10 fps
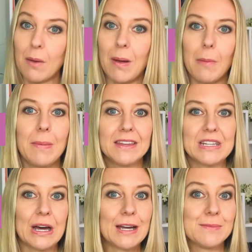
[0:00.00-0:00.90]
about
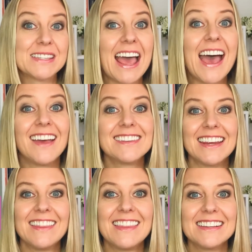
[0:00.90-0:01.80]
bedtimes, and
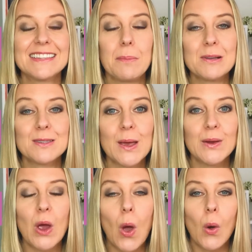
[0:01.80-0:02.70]
in this
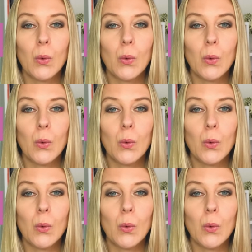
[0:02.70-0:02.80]
episode,